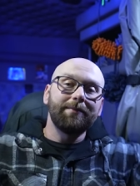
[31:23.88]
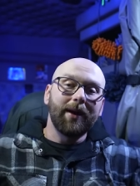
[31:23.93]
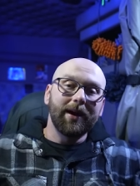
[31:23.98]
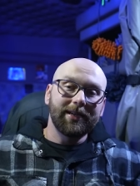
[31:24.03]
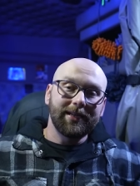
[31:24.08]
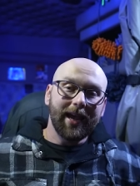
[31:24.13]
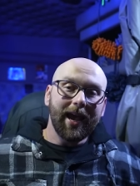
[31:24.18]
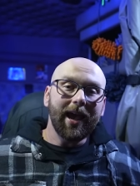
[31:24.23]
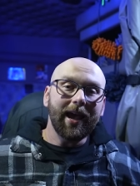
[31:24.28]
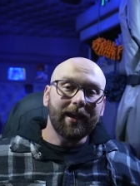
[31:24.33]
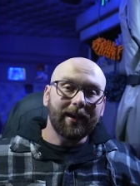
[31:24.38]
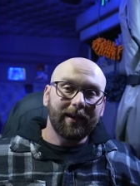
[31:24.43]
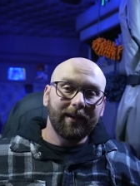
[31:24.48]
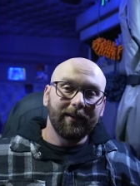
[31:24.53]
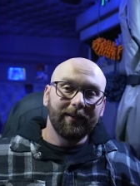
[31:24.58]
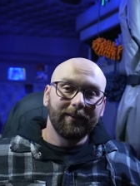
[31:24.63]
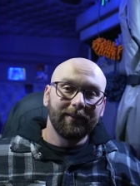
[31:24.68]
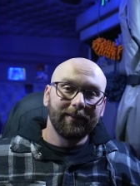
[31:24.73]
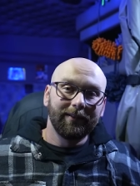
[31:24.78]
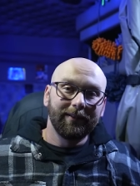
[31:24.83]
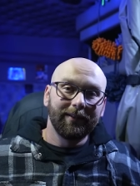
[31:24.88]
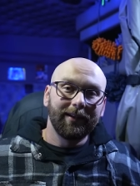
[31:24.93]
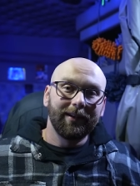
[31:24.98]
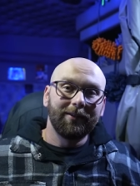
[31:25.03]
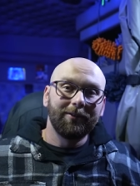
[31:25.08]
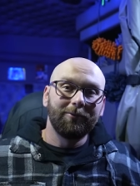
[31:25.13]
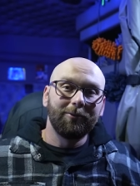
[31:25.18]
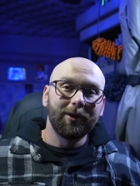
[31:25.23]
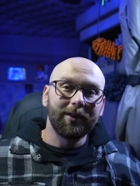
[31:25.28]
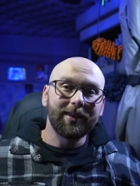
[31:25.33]
my tank.
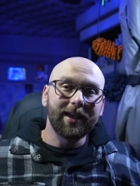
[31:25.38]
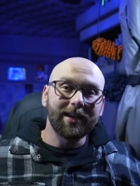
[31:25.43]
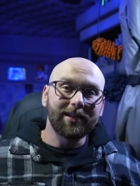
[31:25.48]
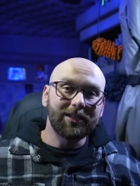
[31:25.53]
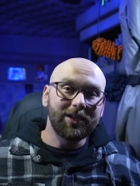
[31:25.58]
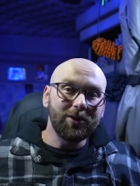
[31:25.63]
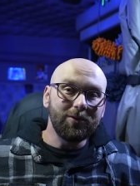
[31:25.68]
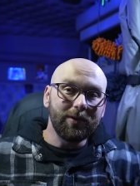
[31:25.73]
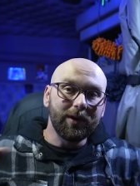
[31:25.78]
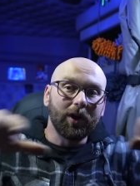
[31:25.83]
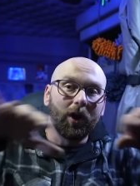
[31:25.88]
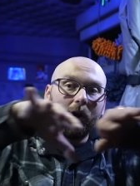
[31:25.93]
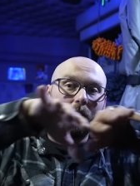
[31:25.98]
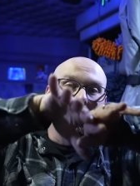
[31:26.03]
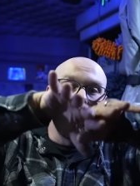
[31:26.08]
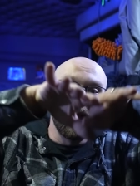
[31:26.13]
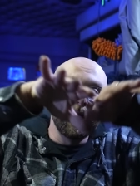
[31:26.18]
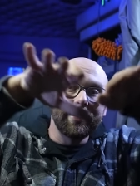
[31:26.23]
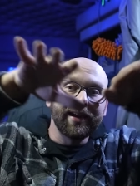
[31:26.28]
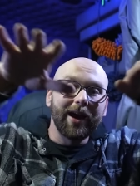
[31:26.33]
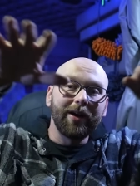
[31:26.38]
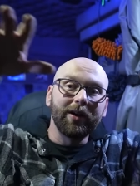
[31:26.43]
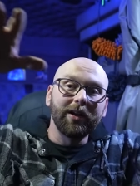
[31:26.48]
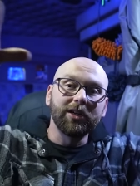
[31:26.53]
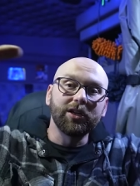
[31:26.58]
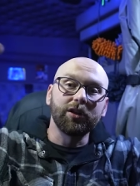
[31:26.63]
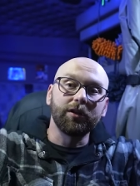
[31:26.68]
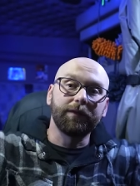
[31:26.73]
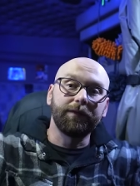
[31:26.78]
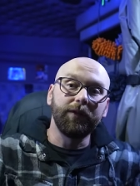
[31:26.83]
What did that do? It all ran down
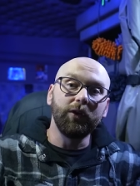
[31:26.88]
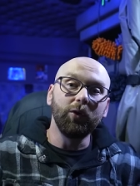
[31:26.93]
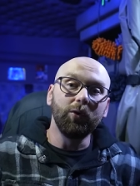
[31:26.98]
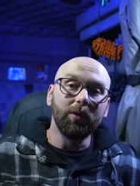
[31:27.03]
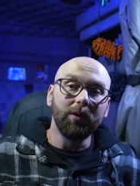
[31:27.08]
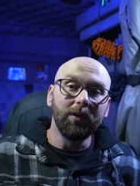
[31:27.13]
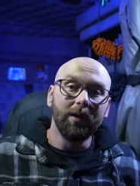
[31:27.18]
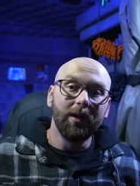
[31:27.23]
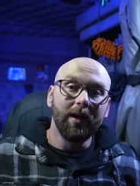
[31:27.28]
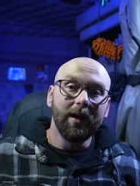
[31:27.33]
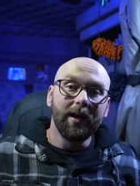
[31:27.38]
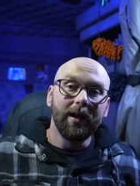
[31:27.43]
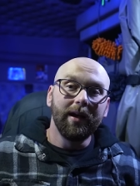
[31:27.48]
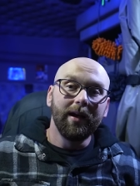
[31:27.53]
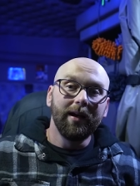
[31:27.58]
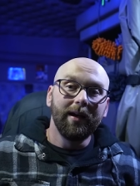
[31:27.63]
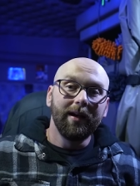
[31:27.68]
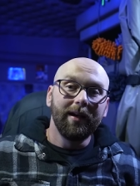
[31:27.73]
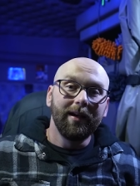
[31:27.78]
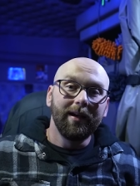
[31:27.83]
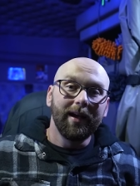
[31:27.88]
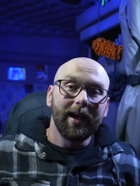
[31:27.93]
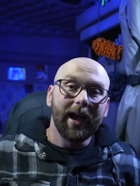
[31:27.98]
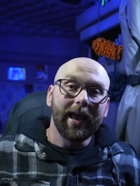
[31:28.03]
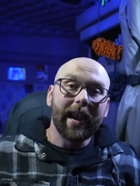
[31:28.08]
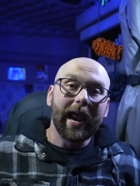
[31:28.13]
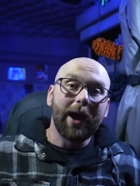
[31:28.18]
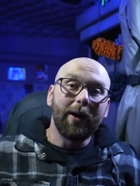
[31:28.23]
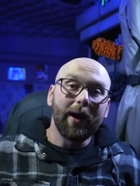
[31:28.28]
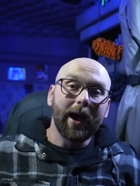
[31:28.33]
into the fuel,
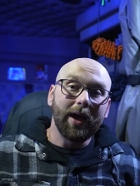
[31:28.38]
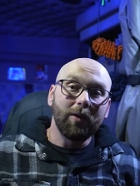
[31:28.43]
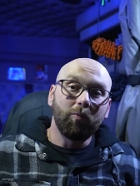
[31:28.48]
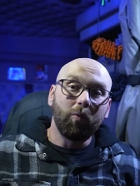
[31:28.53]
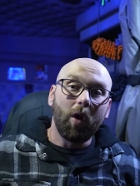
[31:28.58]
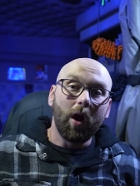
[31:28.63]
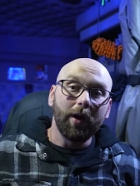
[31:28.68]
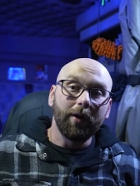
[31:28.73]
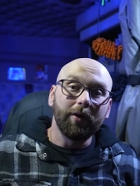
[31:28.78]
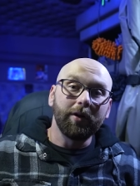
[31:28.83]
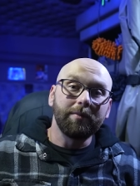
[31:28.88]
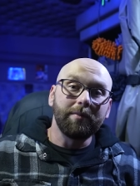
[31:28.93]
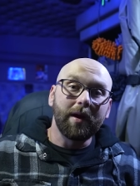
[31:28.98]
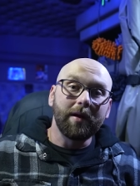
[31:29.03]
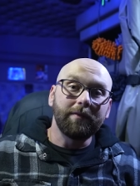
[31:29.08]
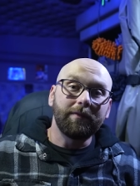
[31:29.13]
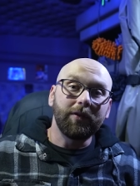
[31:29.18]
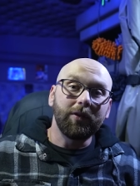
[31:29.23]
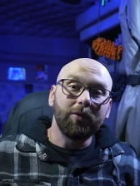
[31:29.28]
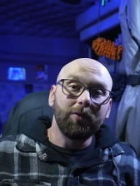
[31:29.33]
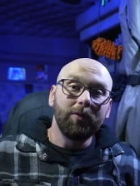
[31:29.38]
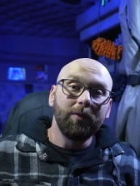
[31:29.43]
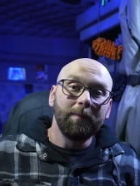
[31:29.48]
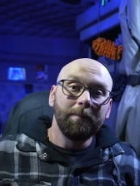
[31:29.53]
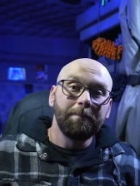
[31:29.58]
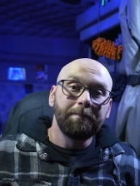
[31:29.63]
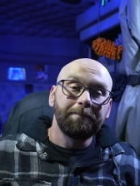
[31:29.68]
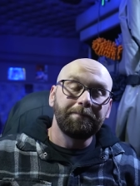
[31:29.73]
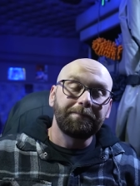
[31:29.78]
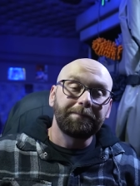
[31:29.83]
and now I had water in my fuel.
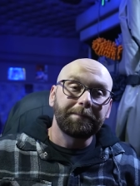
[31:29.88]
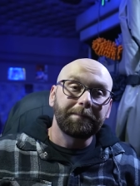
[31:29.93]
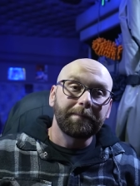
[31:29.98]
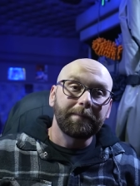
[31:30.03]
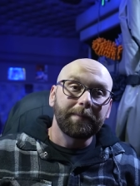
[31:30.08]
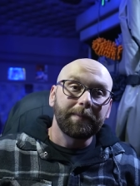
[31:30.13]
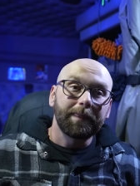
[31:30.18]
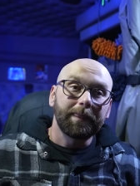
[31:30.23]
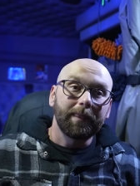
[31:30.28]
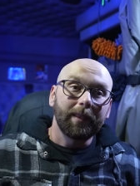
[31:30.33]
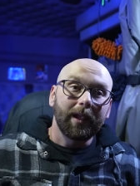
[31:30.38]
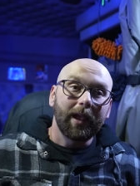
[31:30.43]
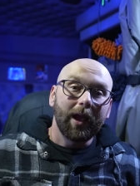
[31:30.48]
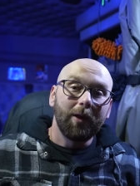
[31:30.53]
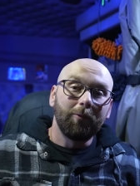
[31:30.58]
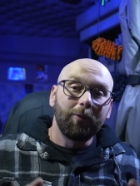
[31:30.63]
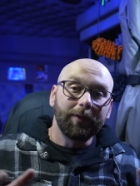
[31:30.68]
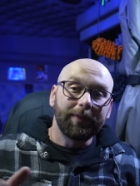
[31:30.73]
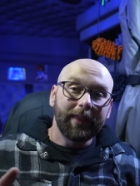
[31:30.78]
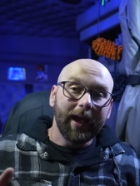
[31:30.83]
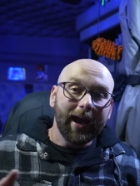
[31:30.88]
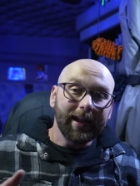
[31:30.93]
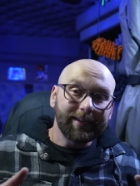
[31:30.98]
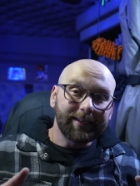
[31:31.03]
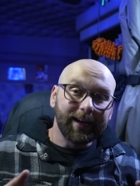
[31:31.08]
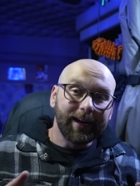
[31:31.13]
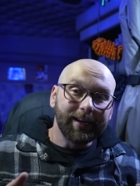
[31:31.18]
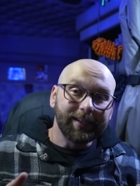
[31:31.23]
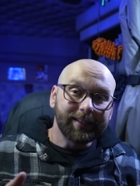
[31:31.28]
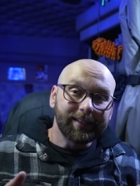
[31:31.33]
And what that
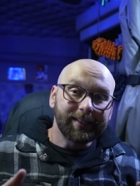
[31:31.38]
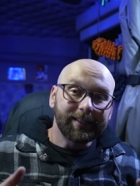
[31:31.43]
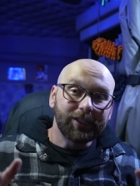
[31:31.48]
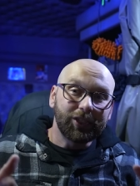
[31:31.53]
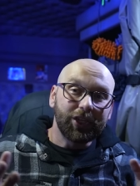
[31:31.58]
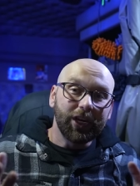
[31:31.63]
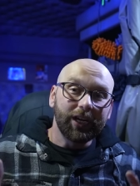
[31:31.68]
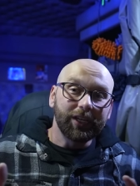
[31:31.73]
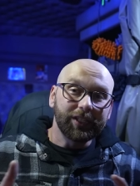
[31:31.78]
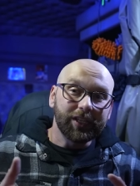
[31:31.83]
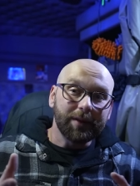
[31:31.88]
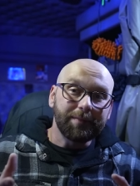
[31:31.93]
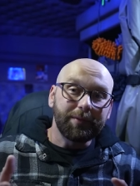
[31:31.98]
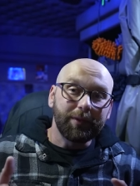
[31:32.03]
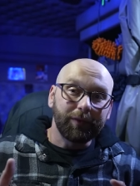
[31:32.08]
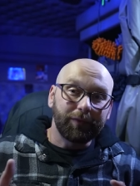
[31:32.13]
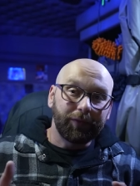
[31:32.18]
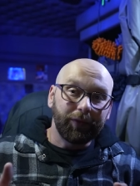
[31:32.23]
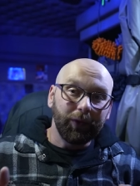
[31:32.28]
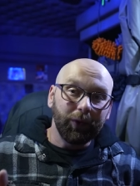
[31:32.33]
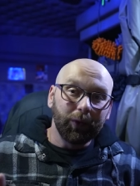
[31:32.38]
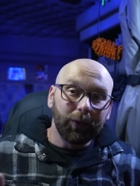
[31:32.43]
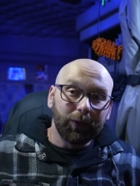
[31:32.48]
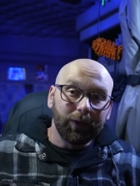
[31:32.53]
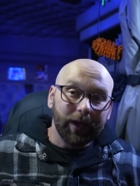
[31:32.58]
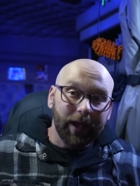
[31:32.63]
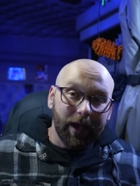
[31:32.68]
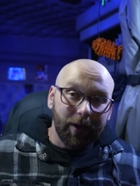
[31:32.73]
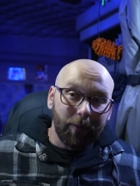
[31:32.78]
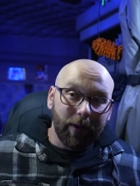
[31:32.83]
does is it gels up your fuel.
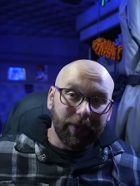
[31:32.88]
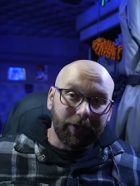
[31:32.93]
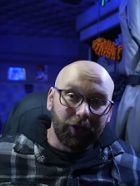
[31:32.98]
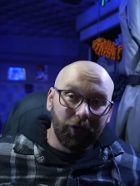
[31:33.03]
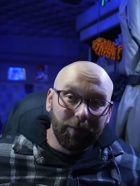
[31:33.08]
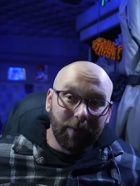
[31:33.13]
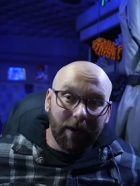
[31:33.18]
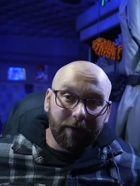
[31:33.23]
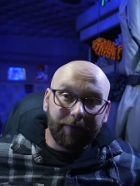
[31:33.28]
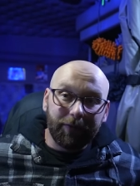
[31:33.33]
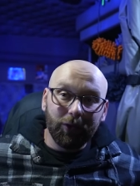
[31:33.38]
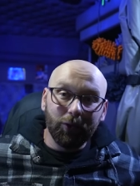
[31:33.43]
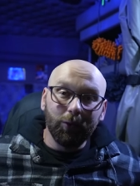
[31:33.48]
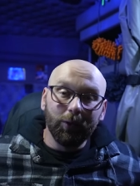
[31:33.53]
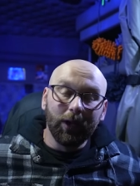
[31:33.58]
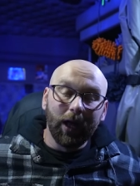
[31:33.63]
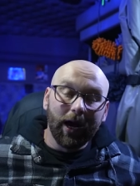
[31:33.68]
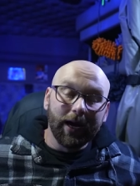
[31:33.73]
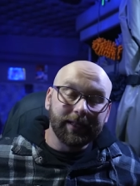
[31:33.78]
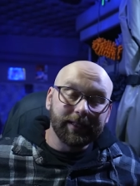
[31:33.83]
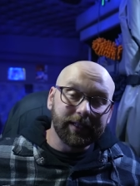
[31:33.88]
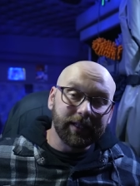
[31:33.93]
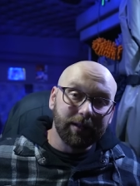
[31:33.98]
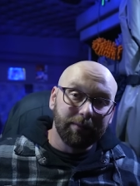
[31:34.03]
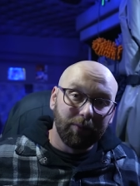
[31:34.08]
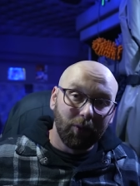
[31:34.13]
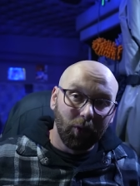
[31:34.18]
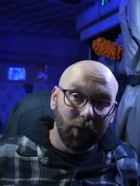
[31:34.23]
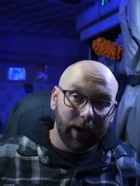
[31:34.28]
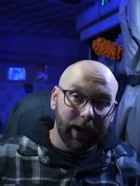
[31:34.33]
It went through my fuel lines in the
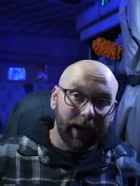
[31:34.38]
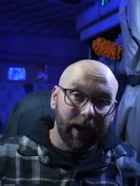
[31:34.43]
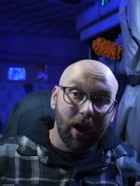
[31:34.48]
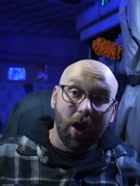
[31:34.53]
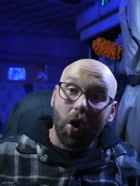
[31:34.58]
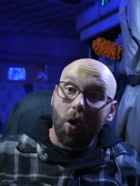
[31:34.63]
morning